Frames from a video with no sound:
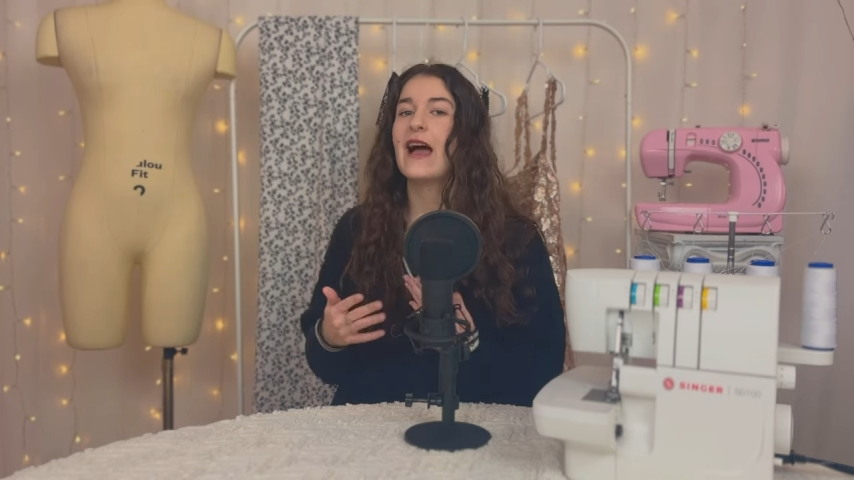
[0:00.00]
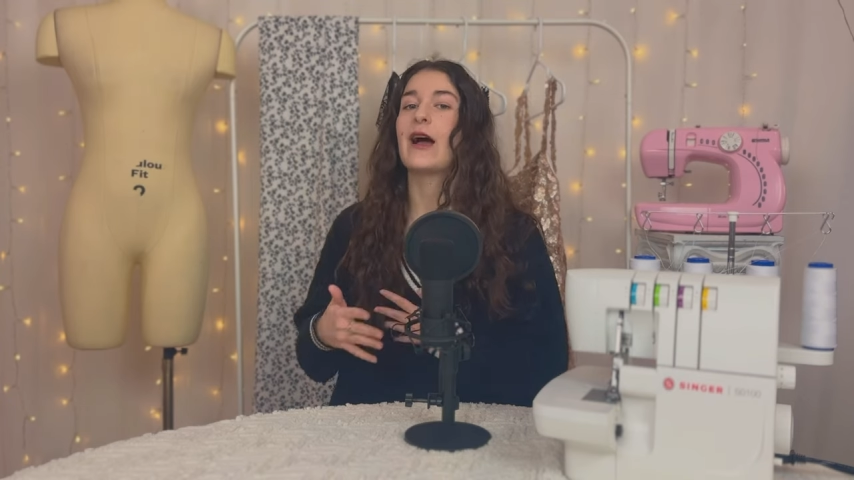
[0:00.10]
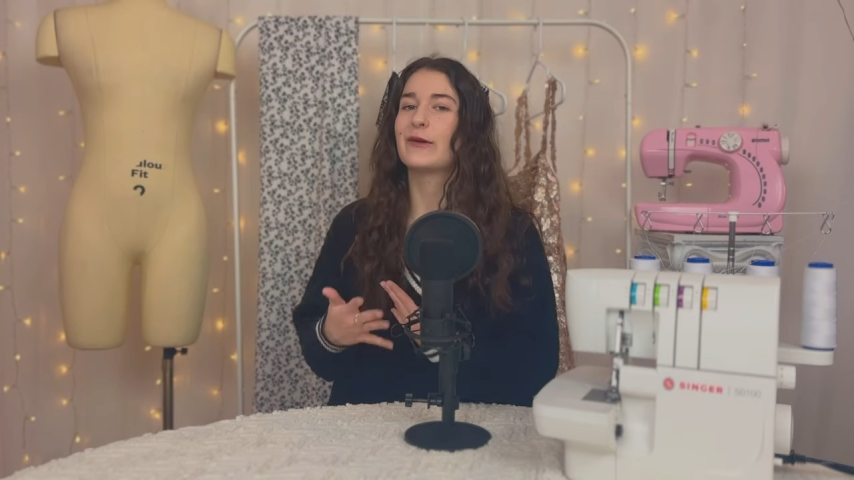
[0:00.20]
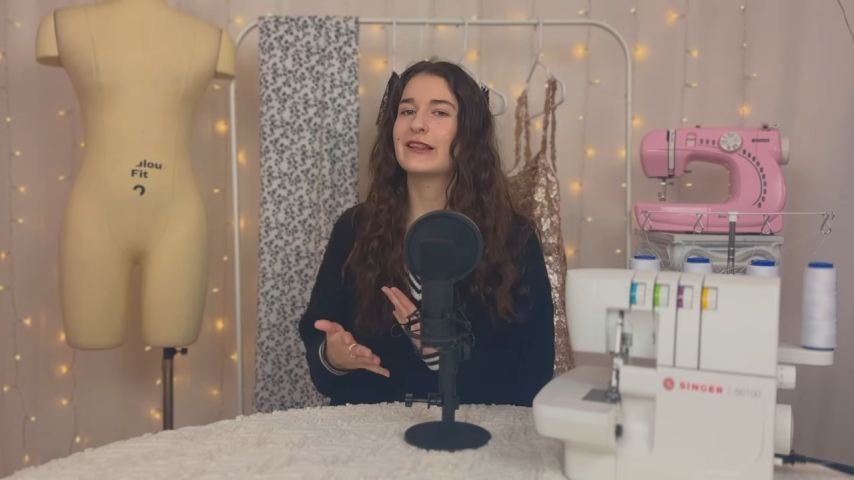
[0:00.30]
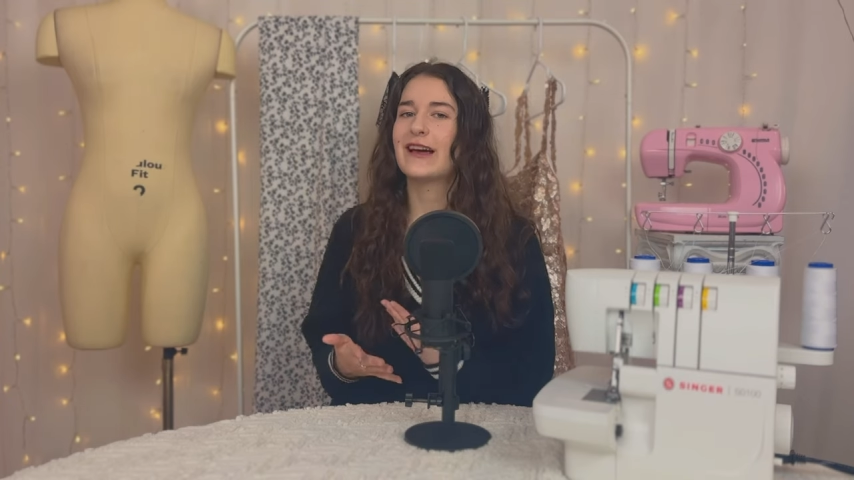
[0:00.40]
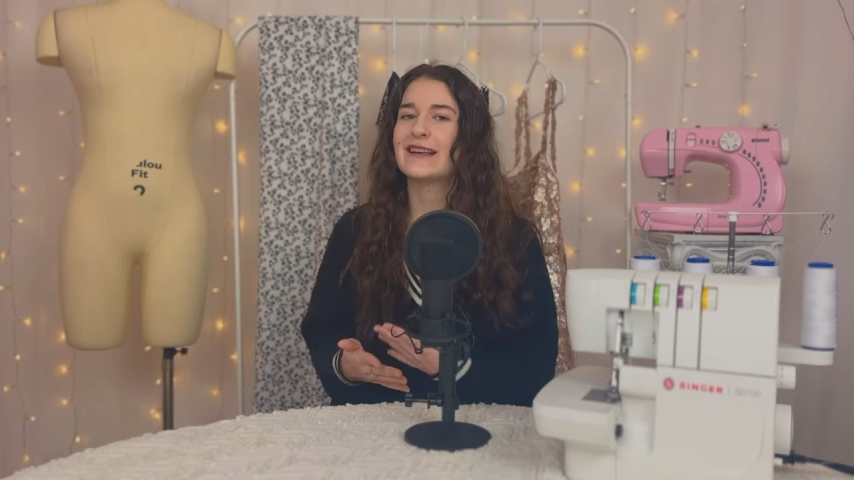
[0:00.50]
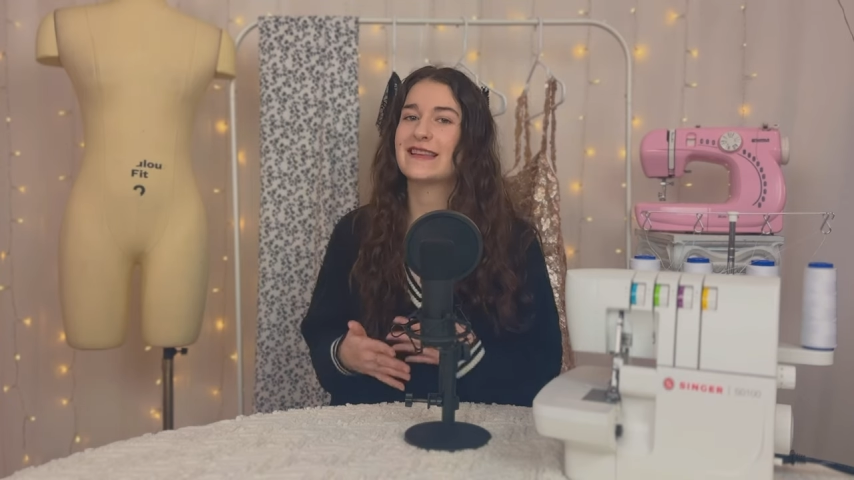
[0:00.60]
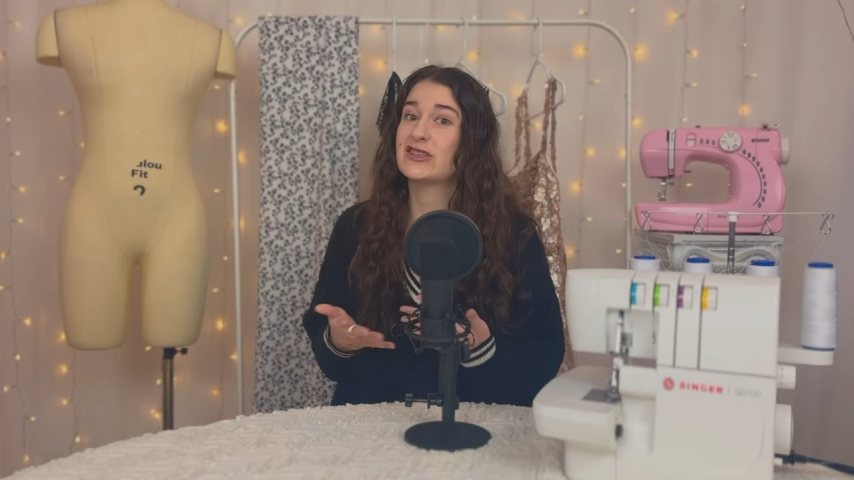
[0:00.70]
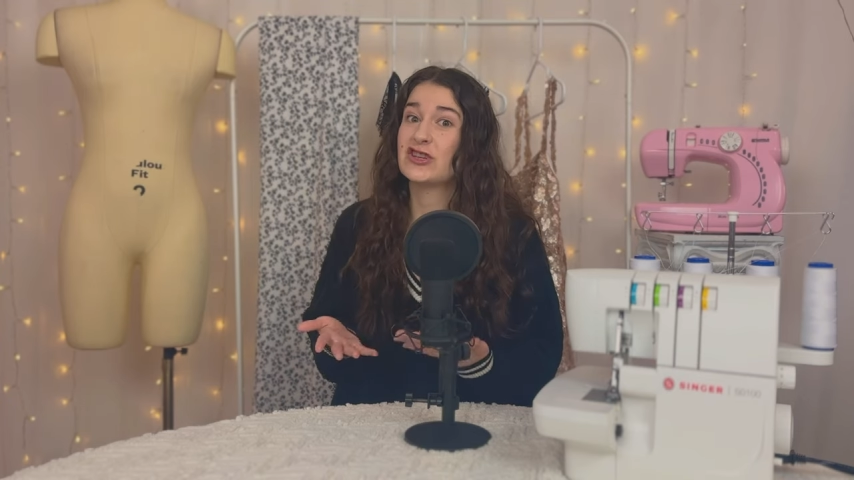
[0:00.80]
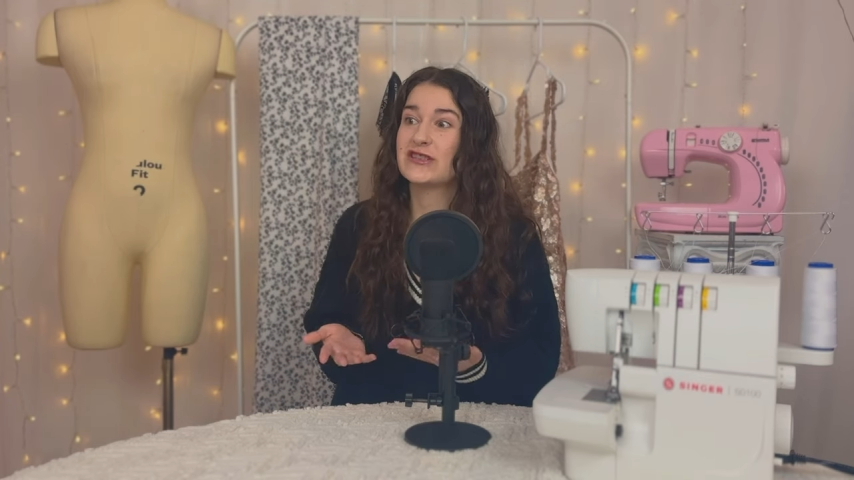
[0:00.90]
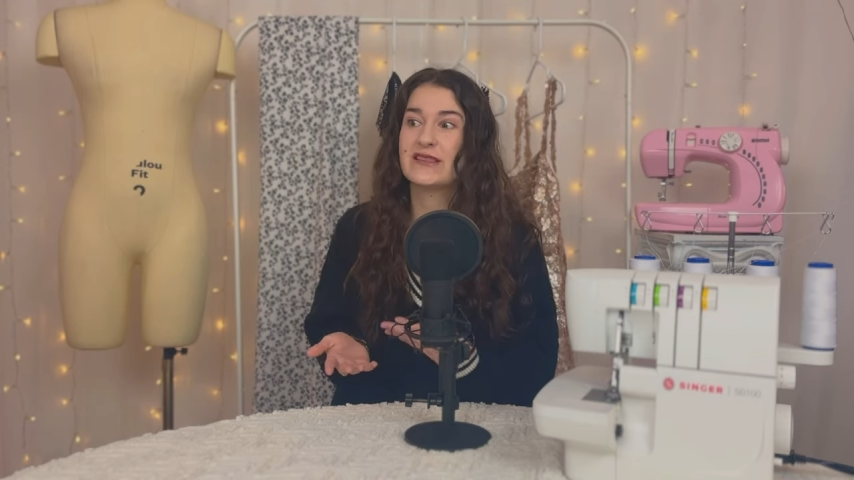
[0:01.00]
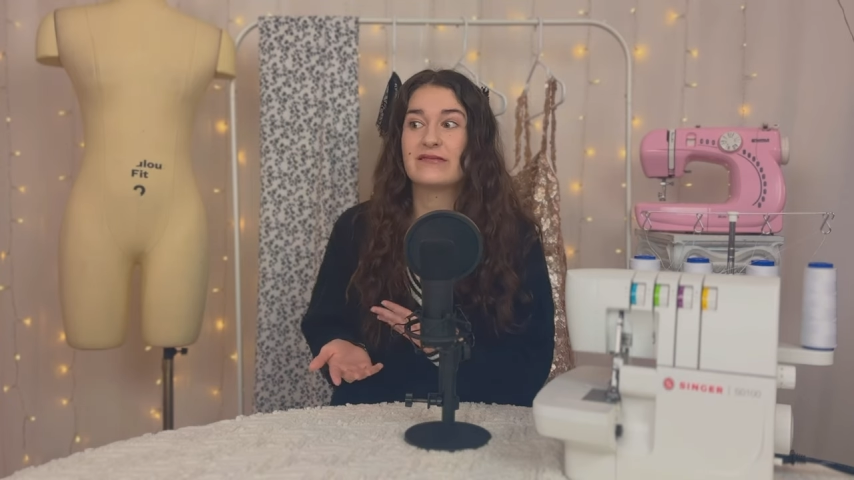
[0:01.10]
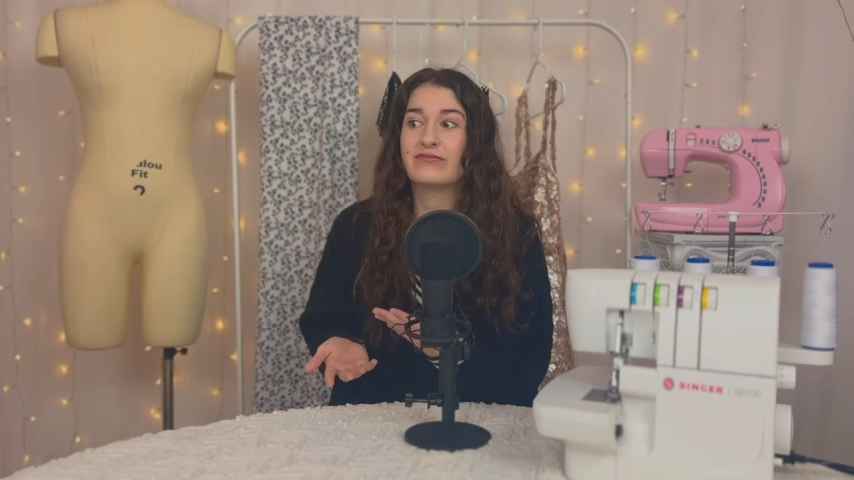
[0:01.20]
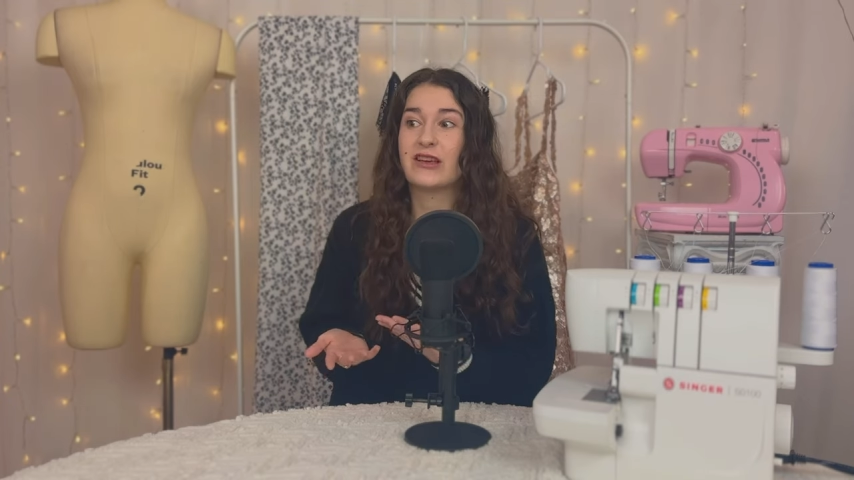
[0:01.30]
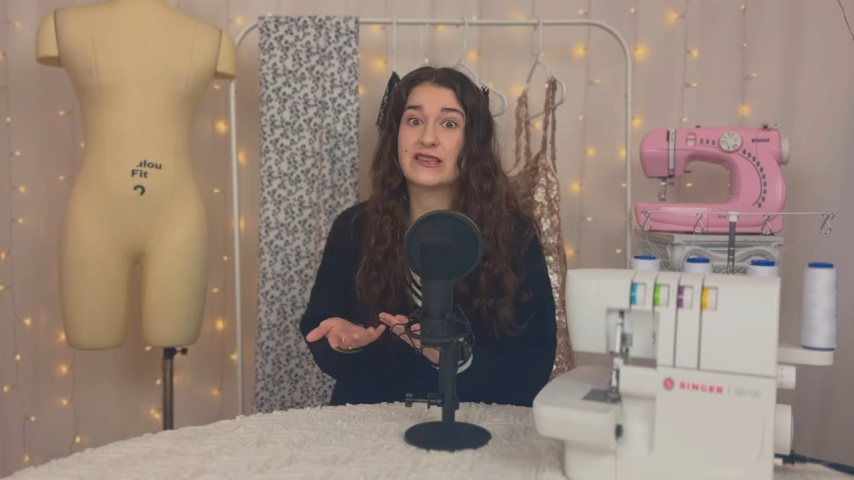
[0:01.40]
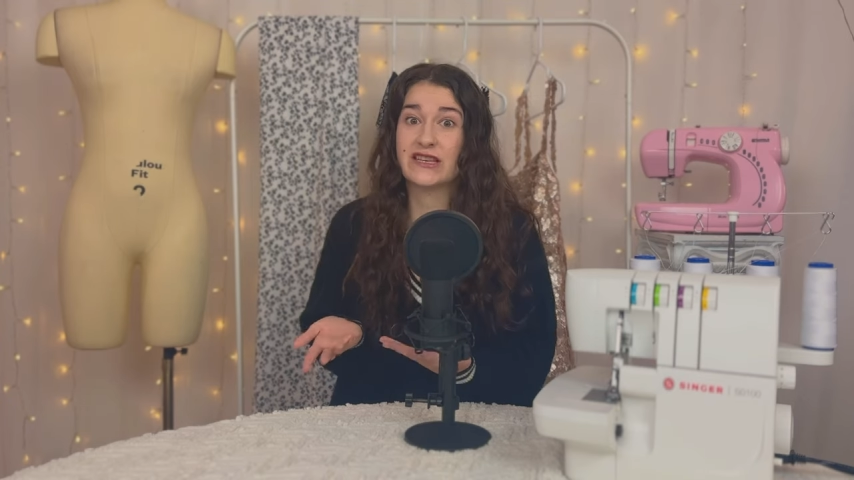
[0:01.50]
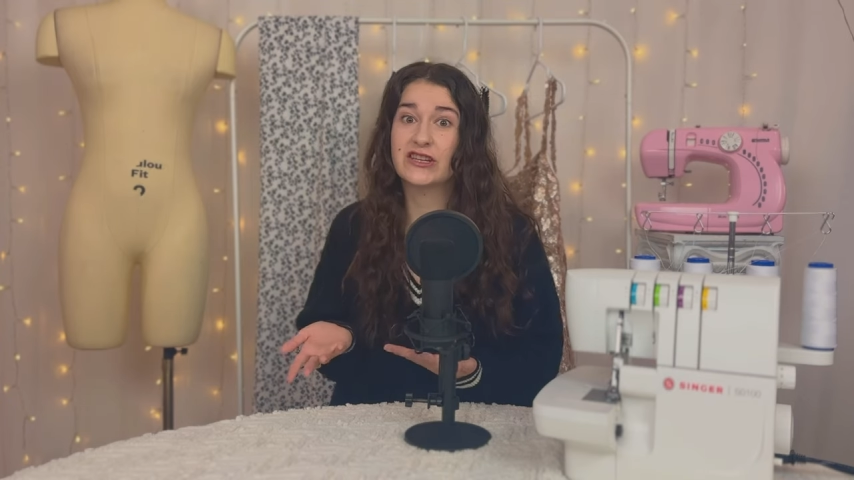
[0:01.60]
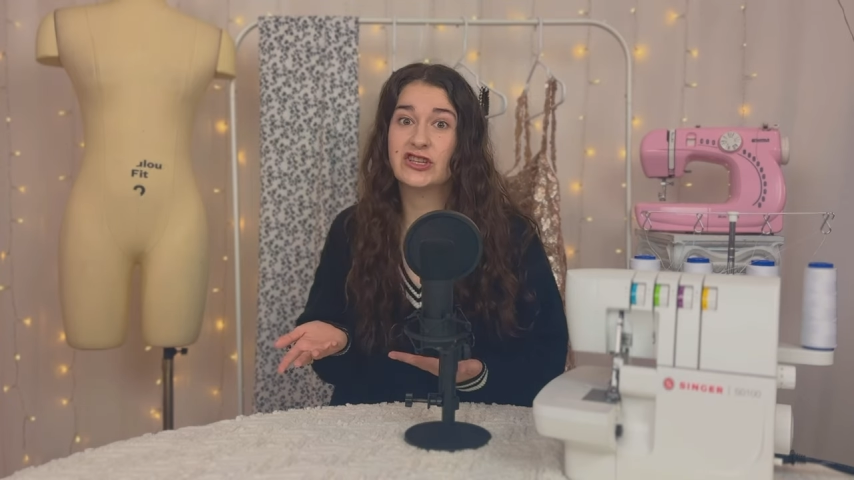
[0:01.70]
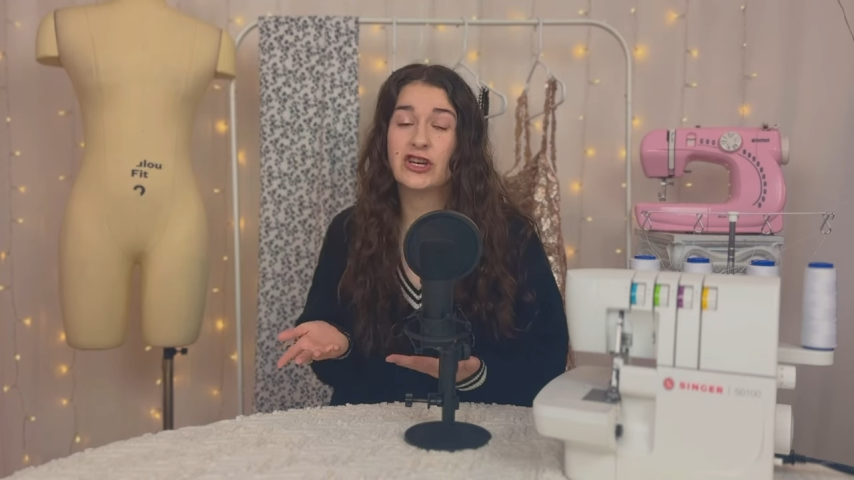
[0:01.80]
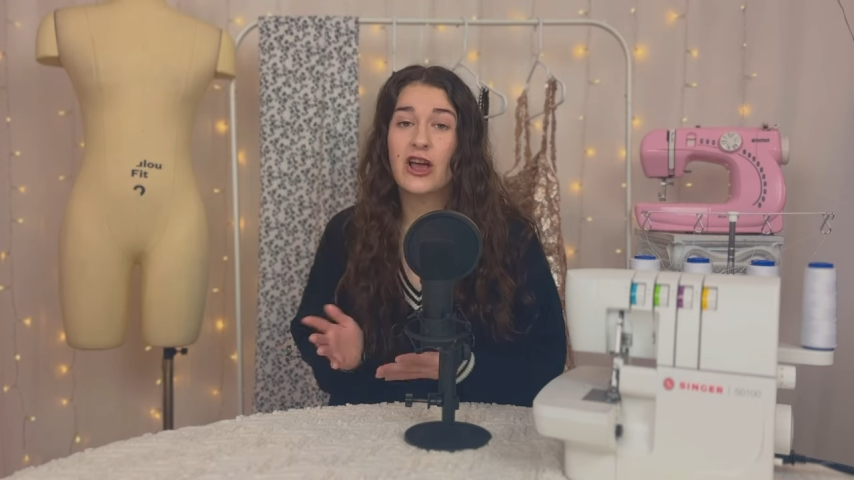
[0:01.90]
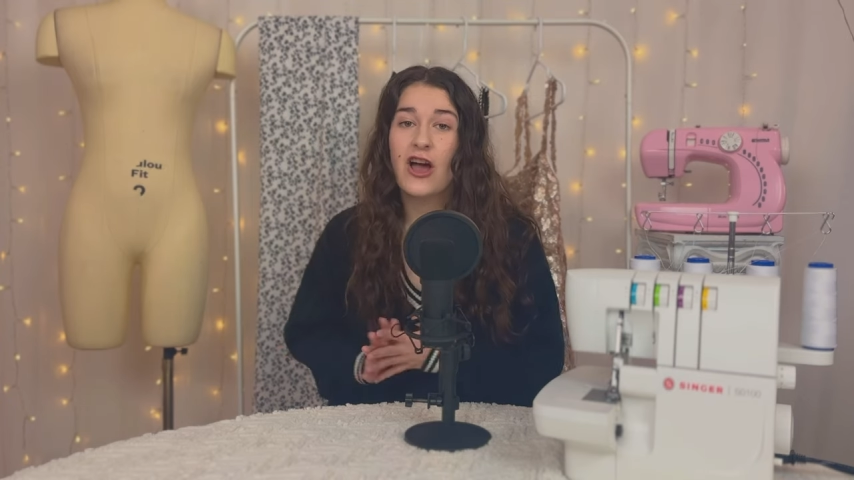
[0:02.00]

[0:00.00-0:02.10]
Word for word: I realized that's just a stitch.